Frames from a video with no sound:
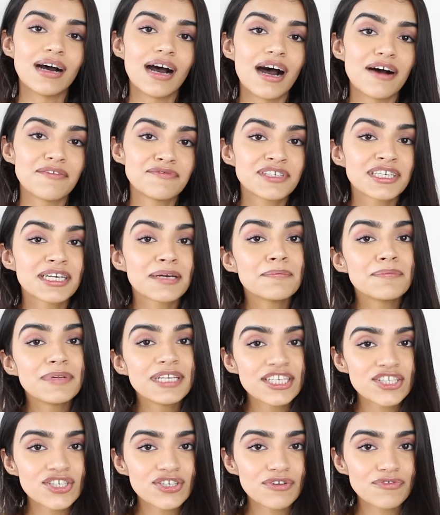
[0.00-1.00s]
After
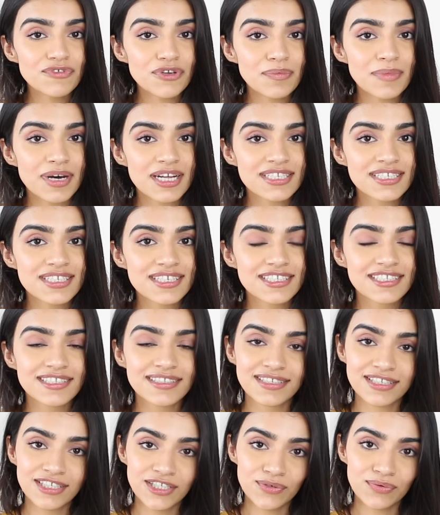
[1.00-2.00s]
completion of your master's
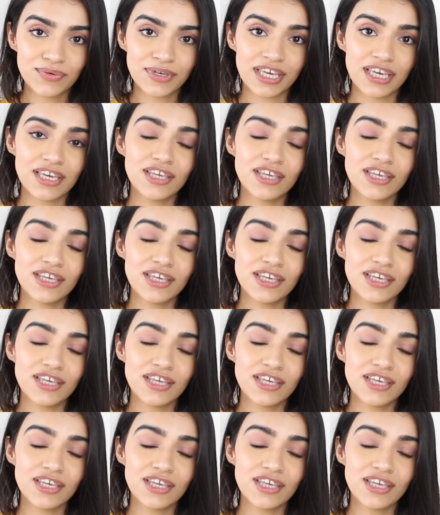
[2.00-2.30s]
in the UK,